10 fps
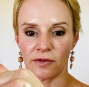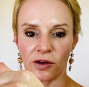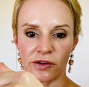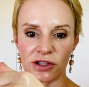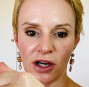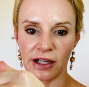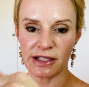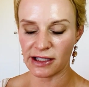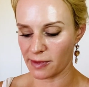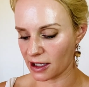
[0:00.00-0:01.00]
Got the
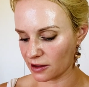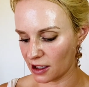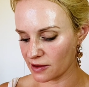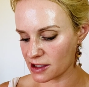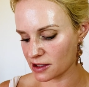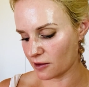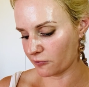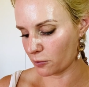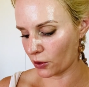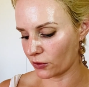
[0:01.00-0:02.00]
tiniest amount there, and that's enough
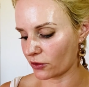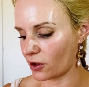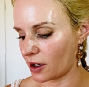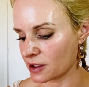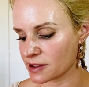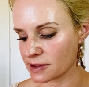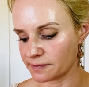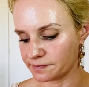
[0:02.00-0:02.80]
for both eyes.